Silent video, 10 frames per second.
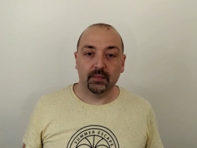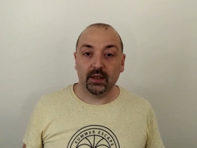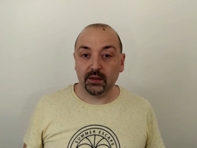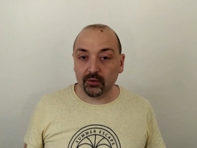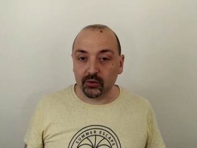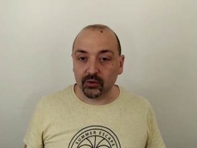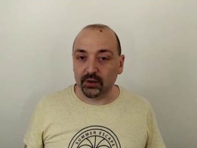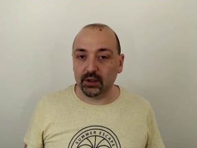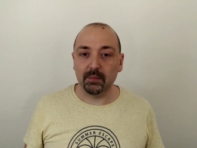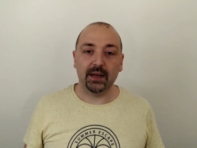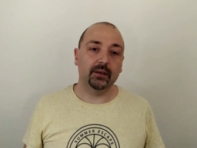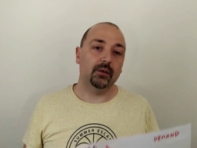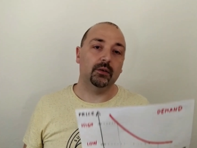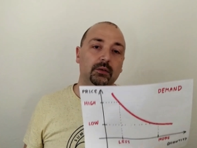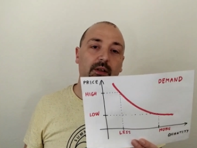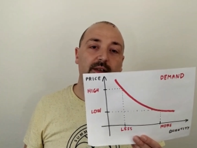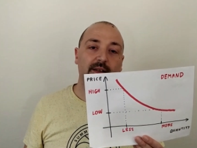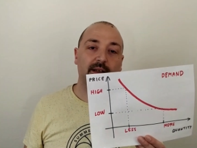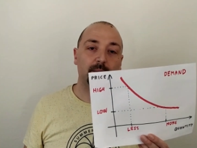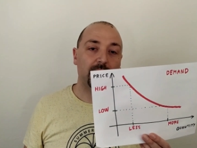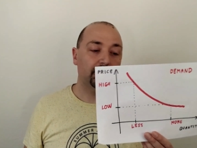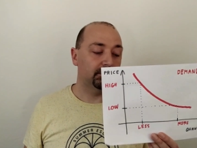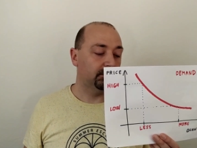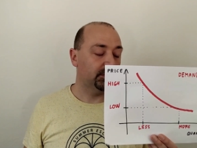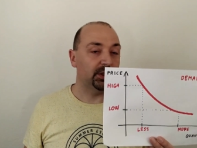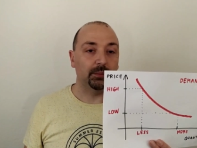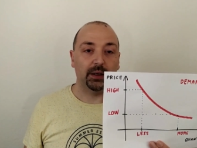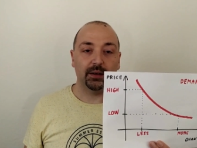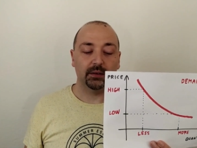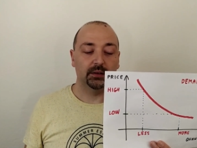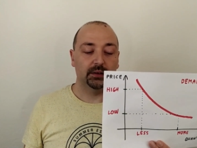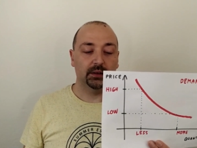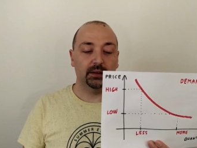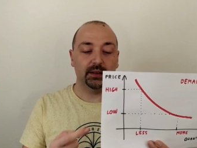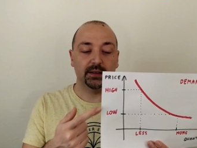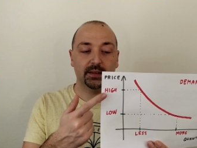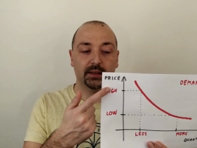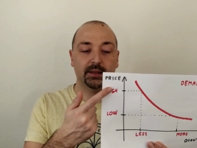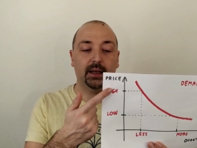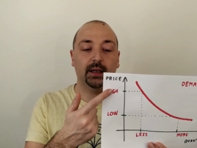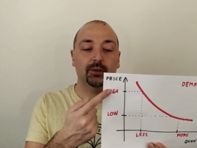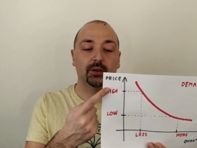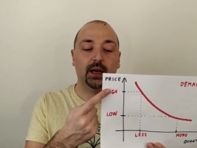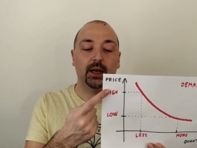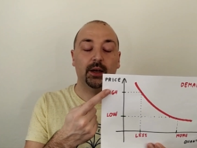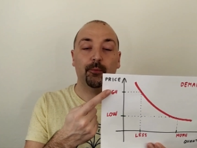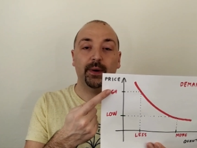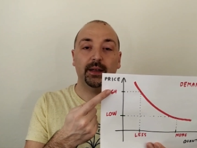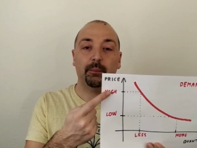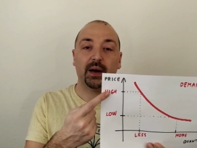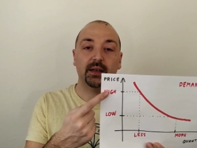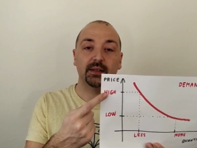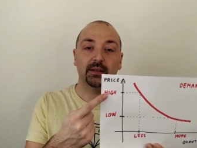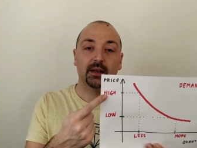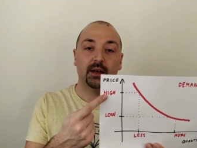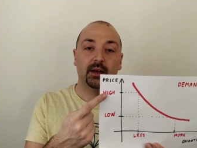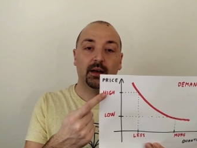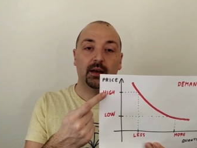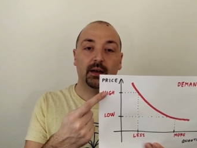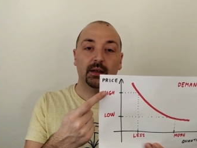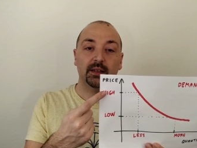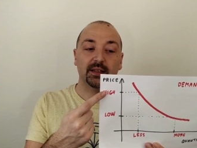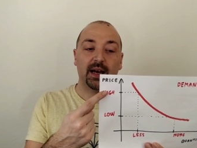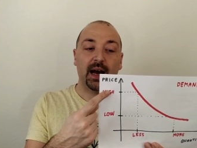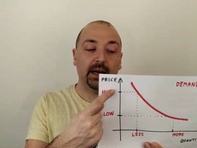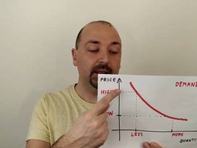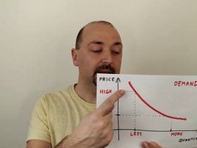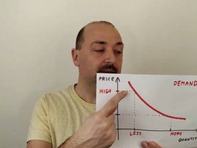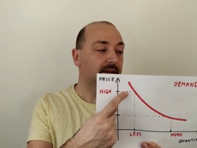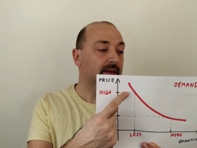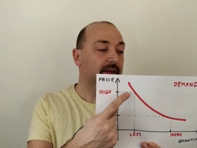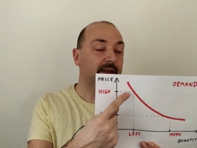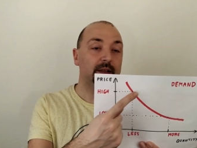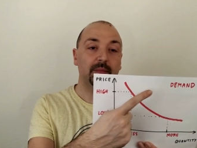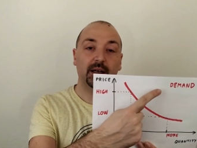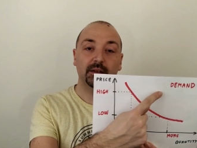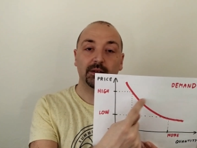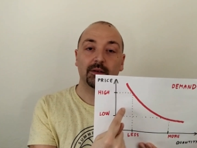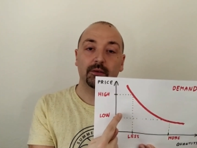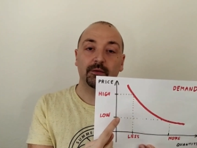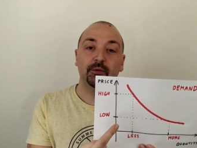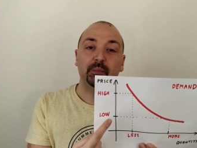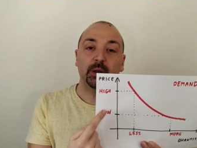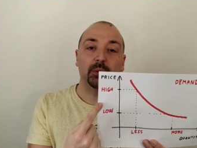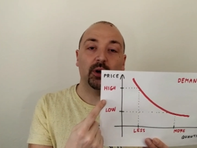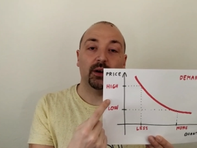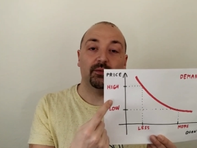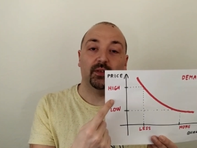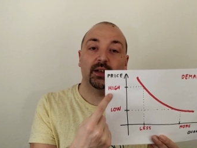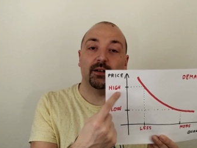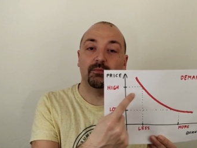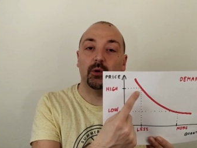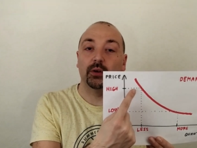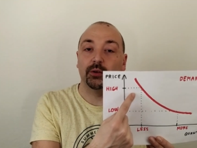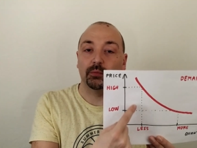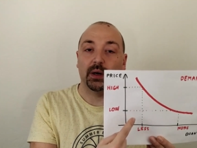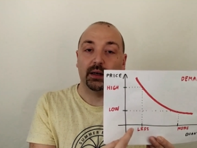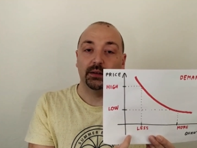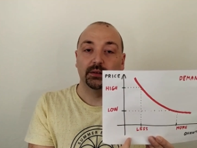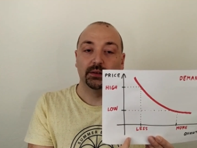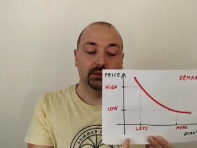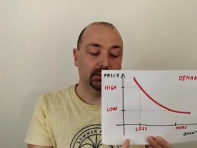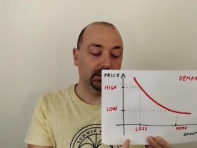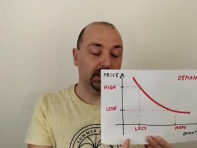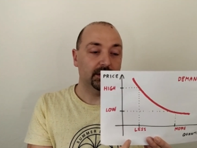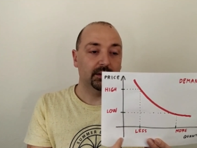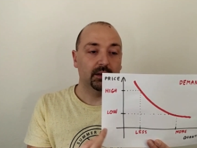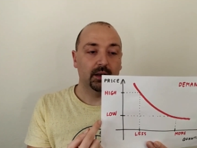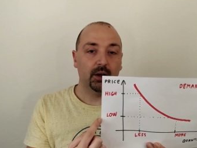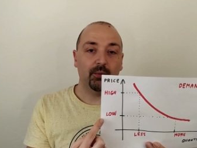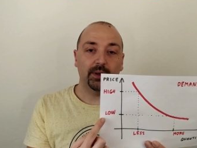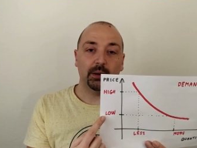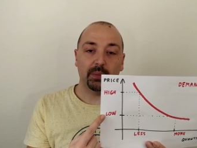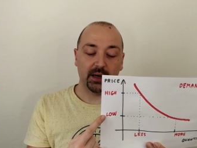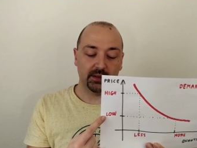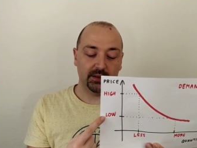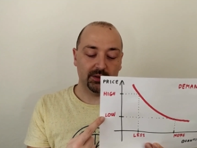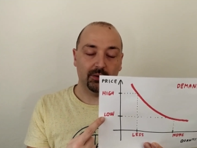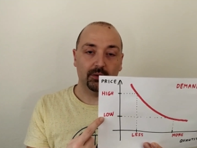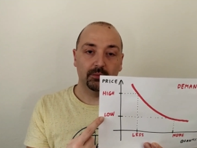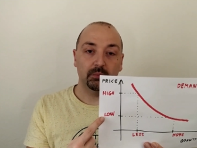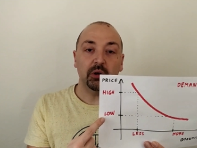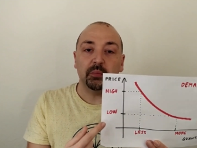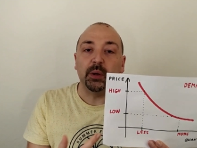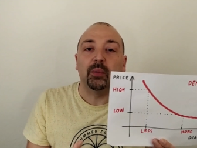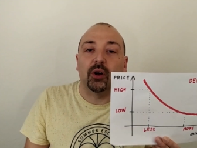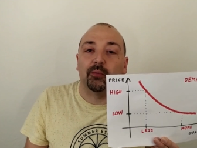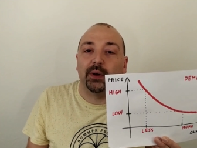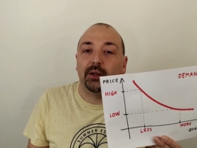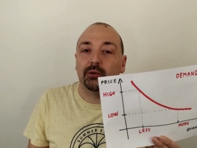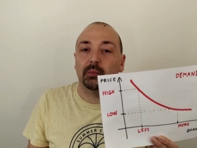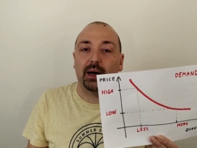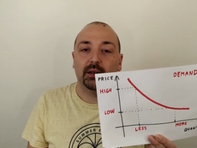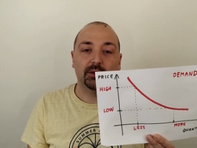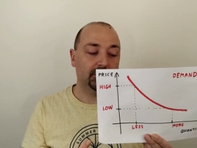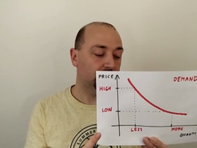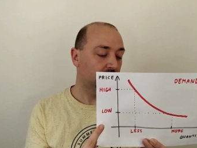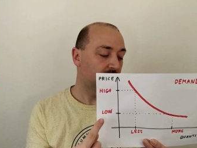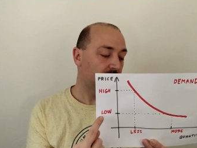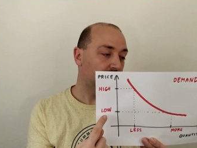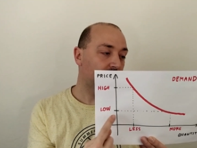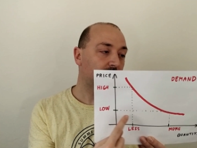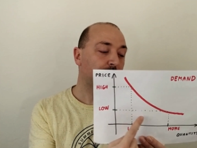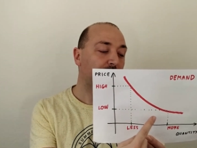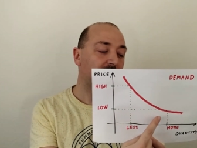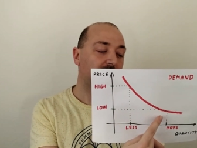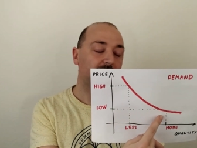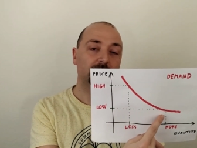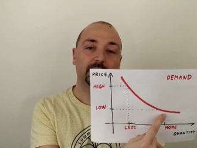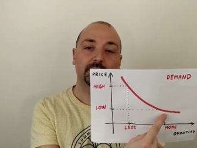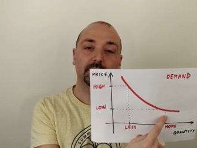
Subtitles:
There is also the demand law that's somehow similar, and that's saying, okay, when the price is high, the demand is low. Few people have enough money to buy, right? When the price is low, more people are willing to buy, so you will need